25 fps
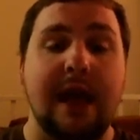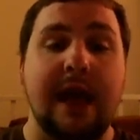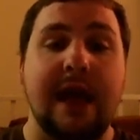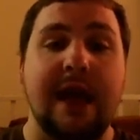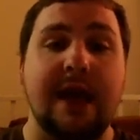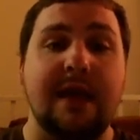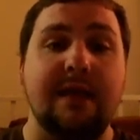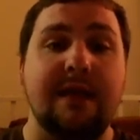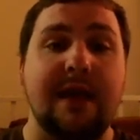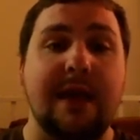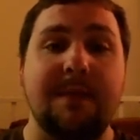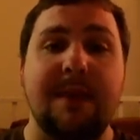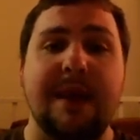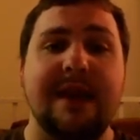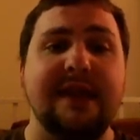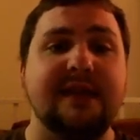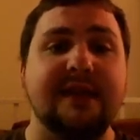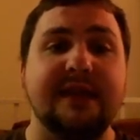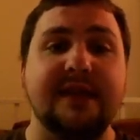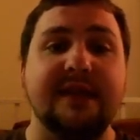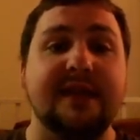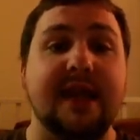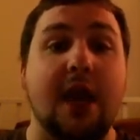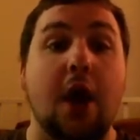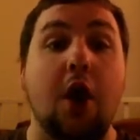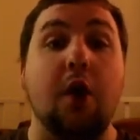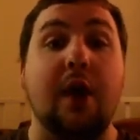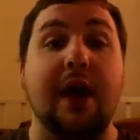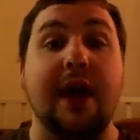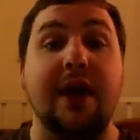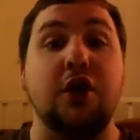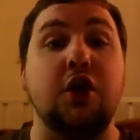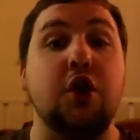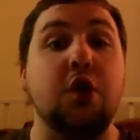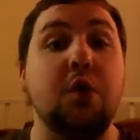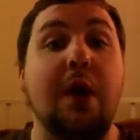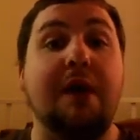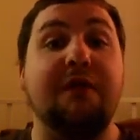and they basically say, okay,
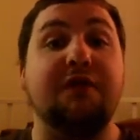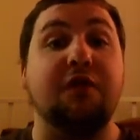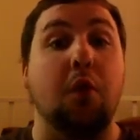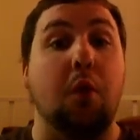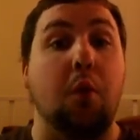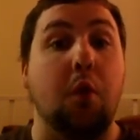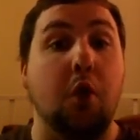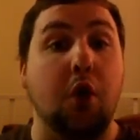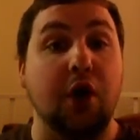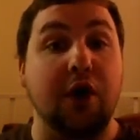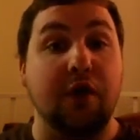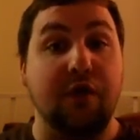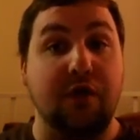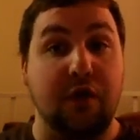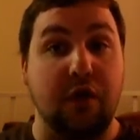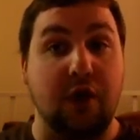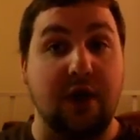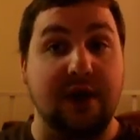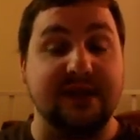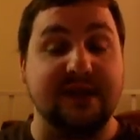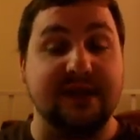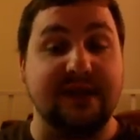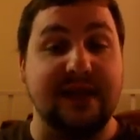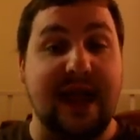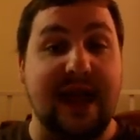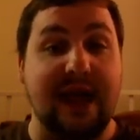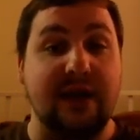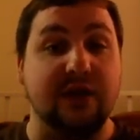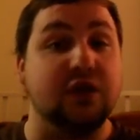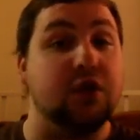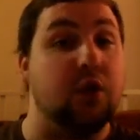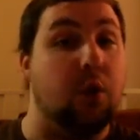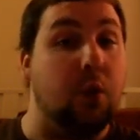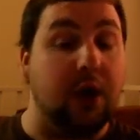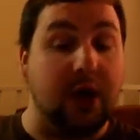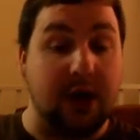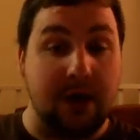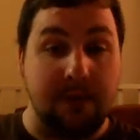you have to work for us now,
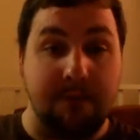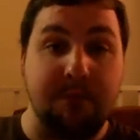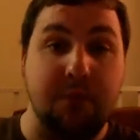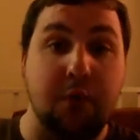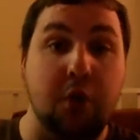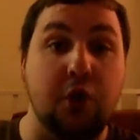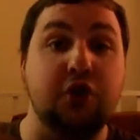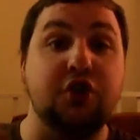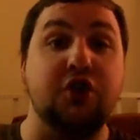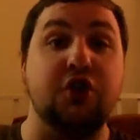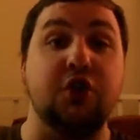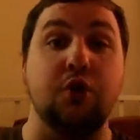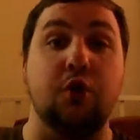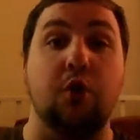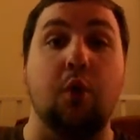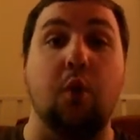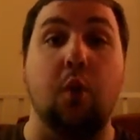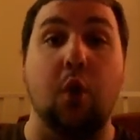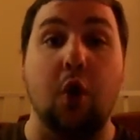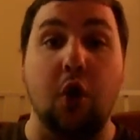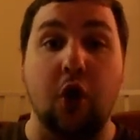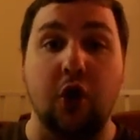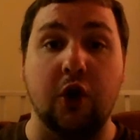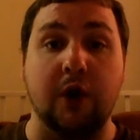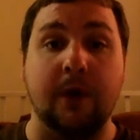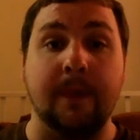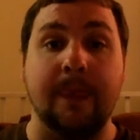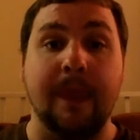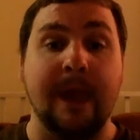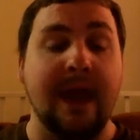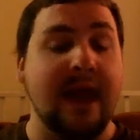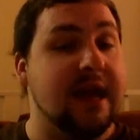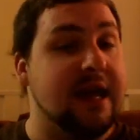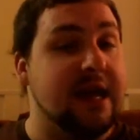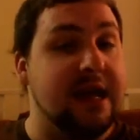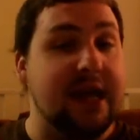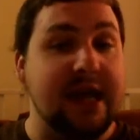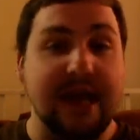so we're going to put you to work.
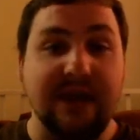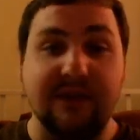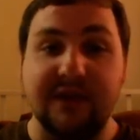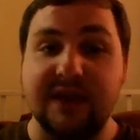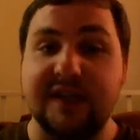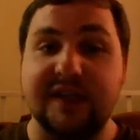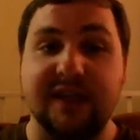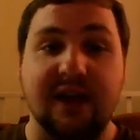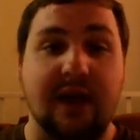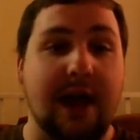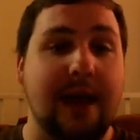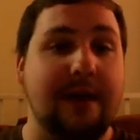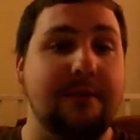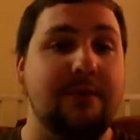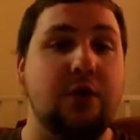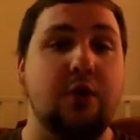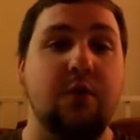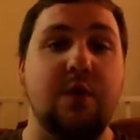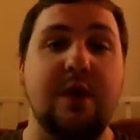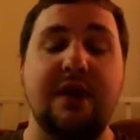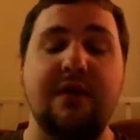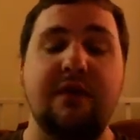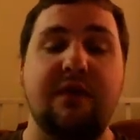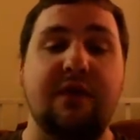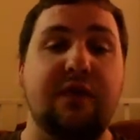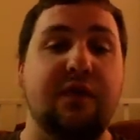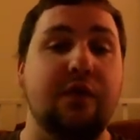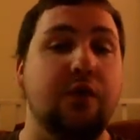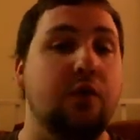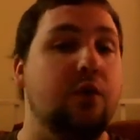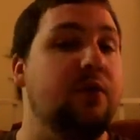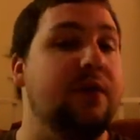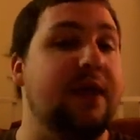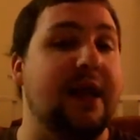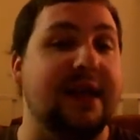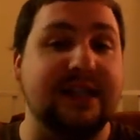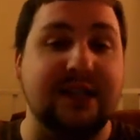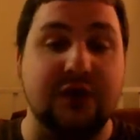And every time you eat
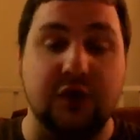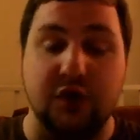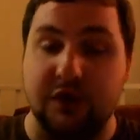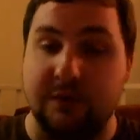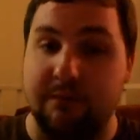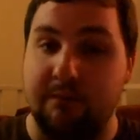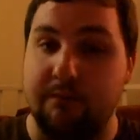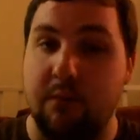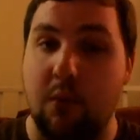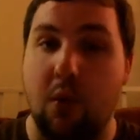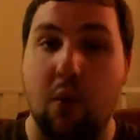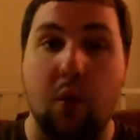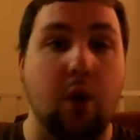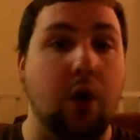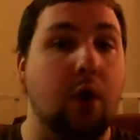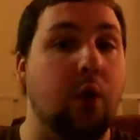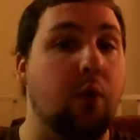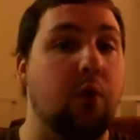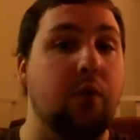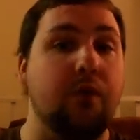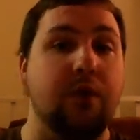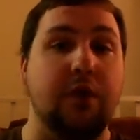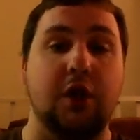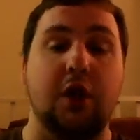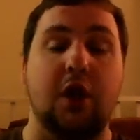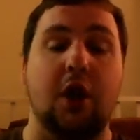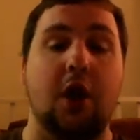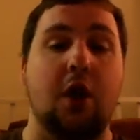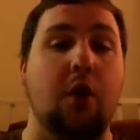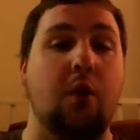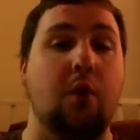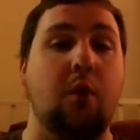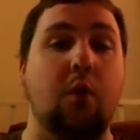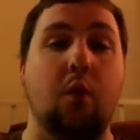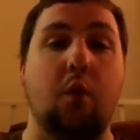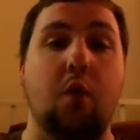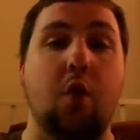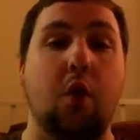food, that's just more, you
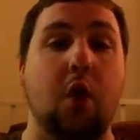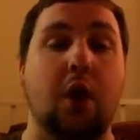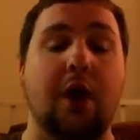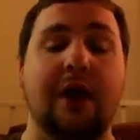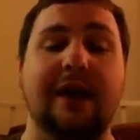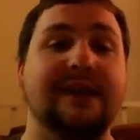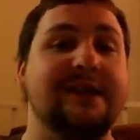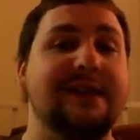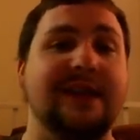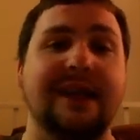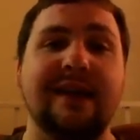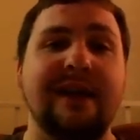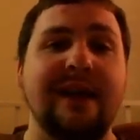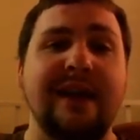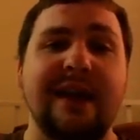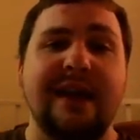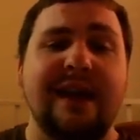know, work. It's like